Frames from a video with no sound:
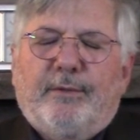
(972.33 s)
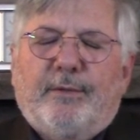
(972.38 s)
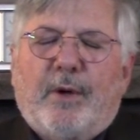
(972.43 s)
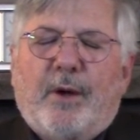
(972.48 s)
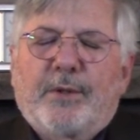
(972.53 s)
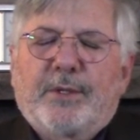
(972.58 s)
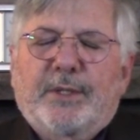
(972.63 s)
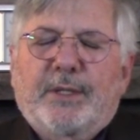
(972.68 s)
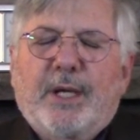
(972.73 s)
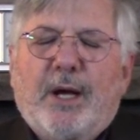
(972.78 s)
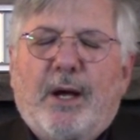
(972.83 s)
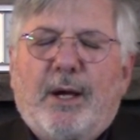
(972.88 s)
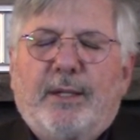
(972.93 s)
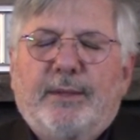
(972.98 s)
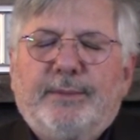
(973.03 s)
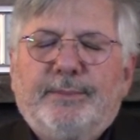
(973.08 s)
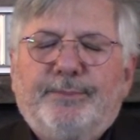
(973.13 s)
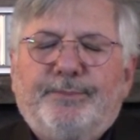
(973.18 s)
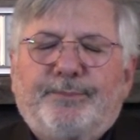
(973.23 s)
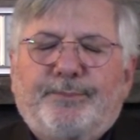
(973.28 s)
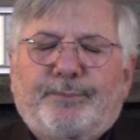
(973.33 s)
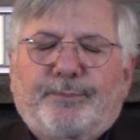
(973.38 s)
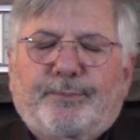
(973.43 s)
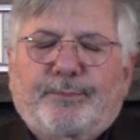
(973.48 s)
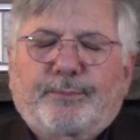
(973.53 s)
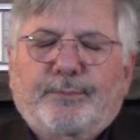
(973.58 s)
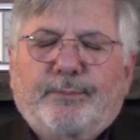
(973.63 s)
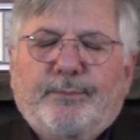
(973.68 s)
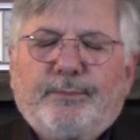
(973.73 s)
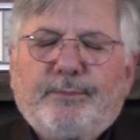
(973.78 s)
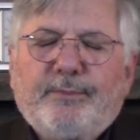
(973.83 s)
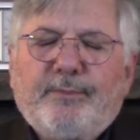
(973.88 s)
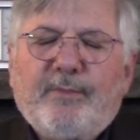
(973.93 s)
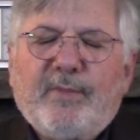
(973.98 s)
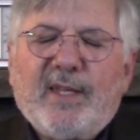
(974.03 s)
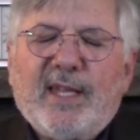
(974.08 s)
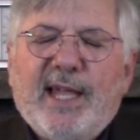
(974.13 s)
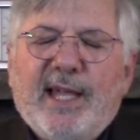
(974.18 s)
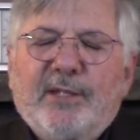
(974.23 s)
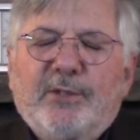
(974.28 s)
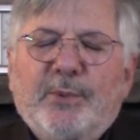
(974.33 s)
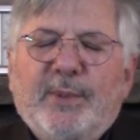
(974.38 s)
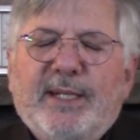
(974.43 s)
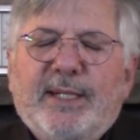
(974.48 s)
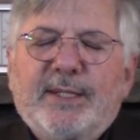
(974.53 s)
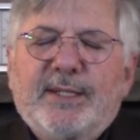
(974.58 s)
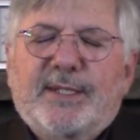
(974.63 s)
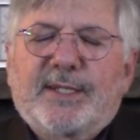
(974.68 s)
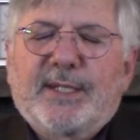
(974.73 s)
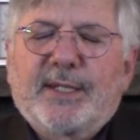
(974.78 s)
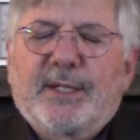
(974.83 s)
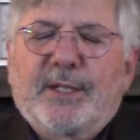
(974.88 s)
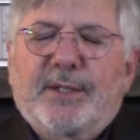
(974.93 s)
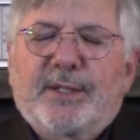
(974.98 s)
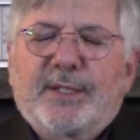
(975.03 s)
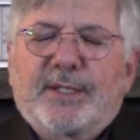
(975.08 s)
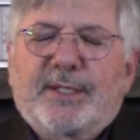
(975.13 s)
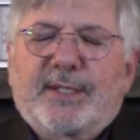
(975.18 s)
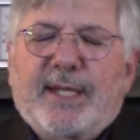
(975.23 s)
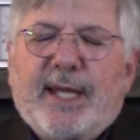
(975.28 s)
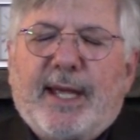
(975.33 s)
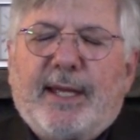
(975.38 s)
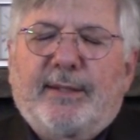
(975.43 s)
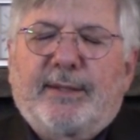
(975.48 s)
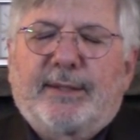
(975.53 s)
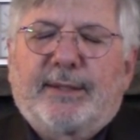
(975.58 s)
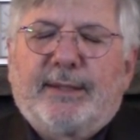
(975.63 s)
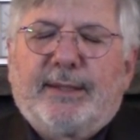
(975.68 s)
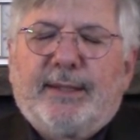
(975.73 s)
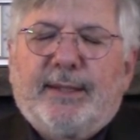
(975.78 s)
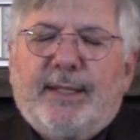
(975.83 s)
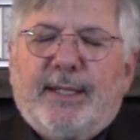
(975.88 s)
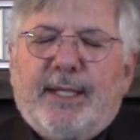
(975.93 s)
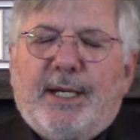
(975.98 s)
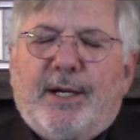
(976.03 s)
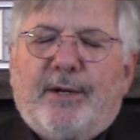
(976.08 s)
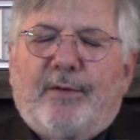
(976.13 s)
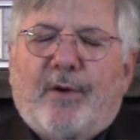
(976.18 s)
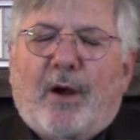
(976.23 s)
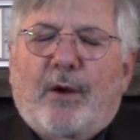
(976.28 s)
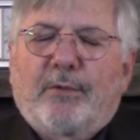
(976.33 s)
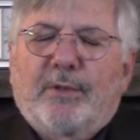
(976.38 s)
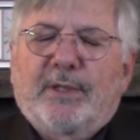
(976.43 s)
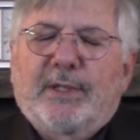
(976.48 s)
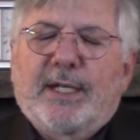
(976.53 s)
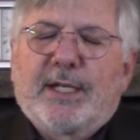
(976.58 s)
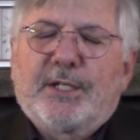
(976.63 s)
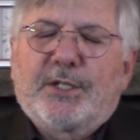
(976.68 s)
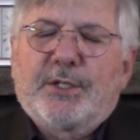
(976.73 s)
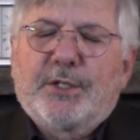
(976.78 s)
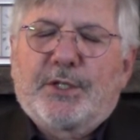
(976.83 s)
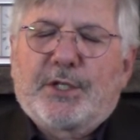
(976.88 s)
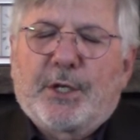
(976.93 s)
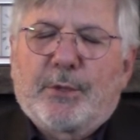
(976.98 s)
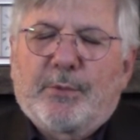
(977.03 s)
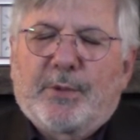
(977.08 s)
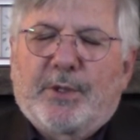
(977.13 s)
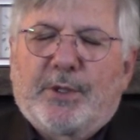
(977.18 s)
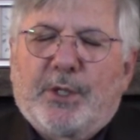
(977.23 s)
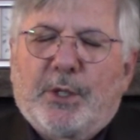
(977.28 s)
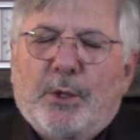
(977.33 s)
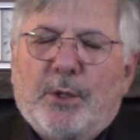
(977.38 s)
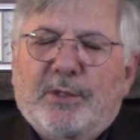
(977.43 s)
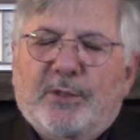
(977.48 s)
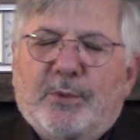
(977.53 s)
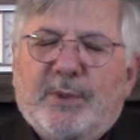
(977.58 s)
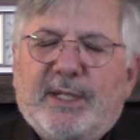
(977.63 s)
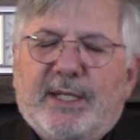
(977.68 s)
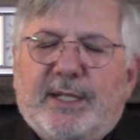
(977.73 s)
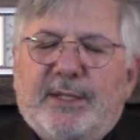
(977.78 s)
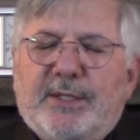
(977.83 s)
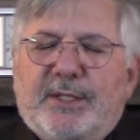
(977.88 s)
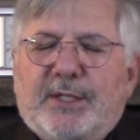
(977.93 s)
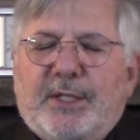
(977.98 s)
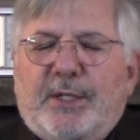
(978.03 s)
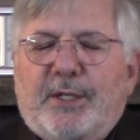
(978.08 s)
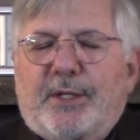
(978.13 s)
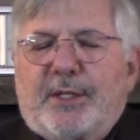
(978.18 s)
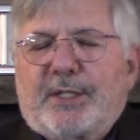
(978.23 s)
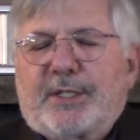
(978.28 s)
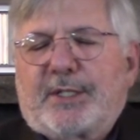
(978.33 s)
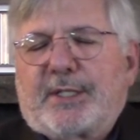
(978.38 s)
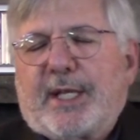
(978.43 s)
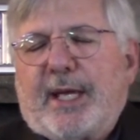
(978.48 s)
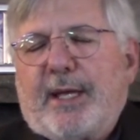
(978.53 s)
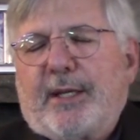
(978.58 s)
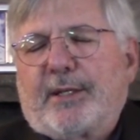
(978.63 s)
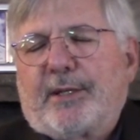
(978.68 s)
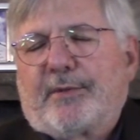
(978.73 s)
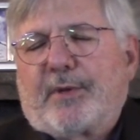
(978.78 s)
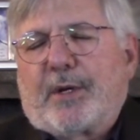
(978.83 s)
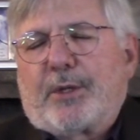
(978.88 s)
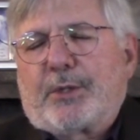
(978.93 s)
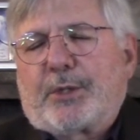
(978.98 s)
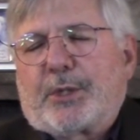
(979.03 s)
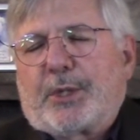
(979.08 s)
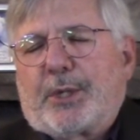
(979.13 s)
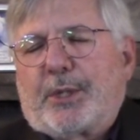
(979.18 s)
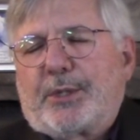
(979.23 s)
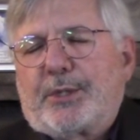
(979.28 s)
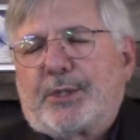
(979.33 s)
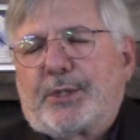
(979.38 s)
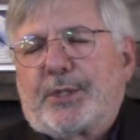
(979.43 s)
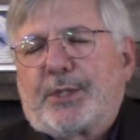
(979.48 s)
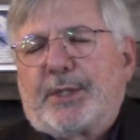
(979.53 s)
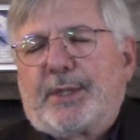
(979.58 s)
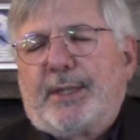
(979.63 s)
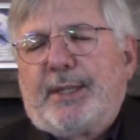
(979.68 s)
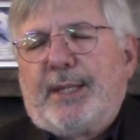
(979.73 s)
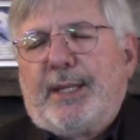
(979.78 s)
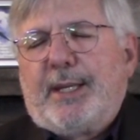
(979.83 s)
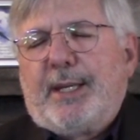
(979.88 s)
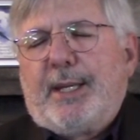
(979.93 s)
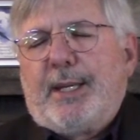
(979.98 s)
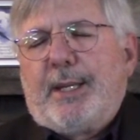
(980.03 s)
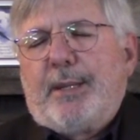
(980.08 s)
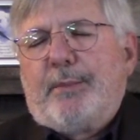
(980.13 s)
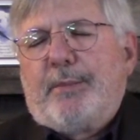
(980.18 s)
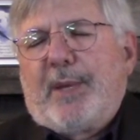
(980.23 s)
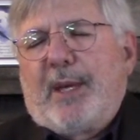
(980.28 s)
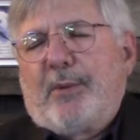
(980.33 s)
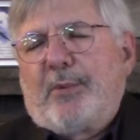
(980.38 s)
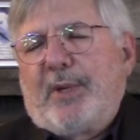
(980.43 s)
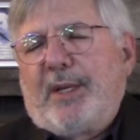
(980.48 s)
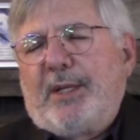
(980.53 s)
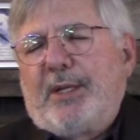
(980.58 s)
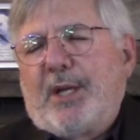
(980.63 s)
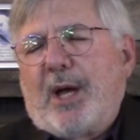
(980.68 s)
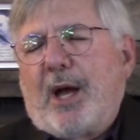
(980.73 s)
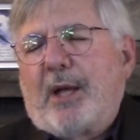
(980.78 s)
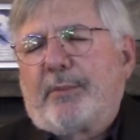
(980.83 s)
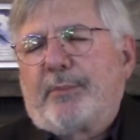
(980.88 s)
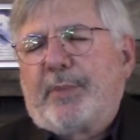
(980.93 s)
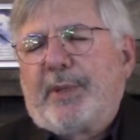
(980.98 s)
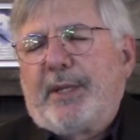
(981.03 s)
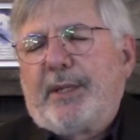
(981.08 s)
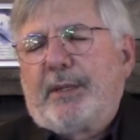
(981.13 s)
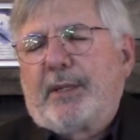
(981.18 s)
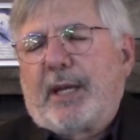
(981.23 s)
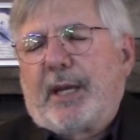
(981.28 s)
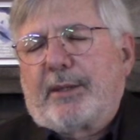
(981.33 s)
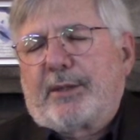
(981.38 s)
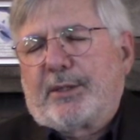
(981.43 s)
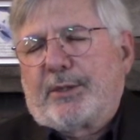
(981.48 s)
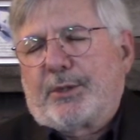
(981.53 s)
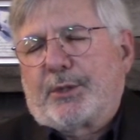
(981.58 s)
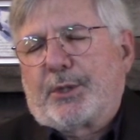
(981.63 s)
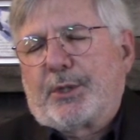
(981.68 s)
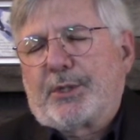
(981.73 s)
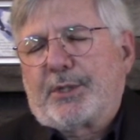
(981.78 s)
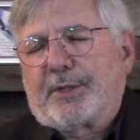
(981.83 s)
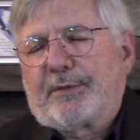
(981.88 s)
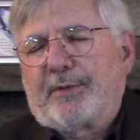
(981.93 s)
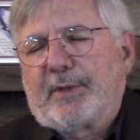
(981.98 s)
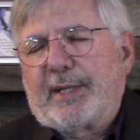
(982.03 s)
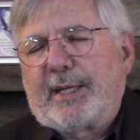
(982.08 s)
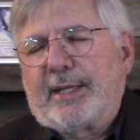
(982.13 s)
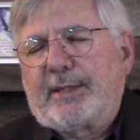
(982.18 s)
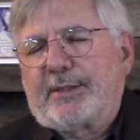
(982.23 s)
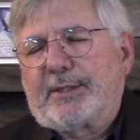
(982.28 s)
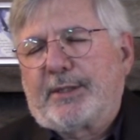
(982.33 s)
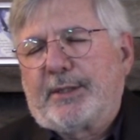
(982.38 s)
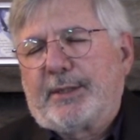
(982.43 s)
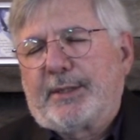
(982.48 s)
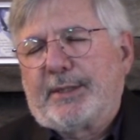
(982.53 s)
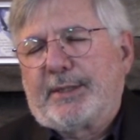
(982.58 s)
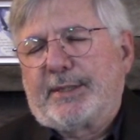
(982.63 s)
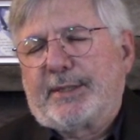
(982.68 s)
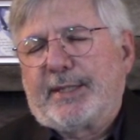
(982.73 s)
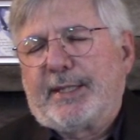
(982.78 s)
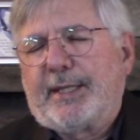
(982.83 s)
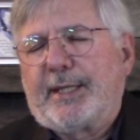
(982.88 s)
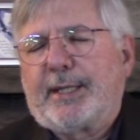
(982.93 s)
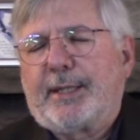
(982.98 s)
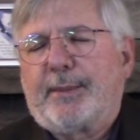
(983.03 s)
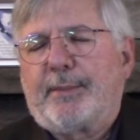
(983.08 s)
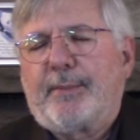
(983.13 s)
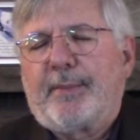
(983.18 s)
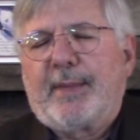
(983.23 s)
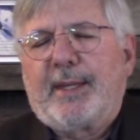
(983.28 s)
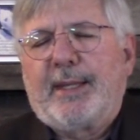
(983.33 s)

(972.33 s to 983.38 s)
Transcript: Father God, as we consider the state of our relationship with you, as we consider the state of our church, may we not be like the church of Laodicea.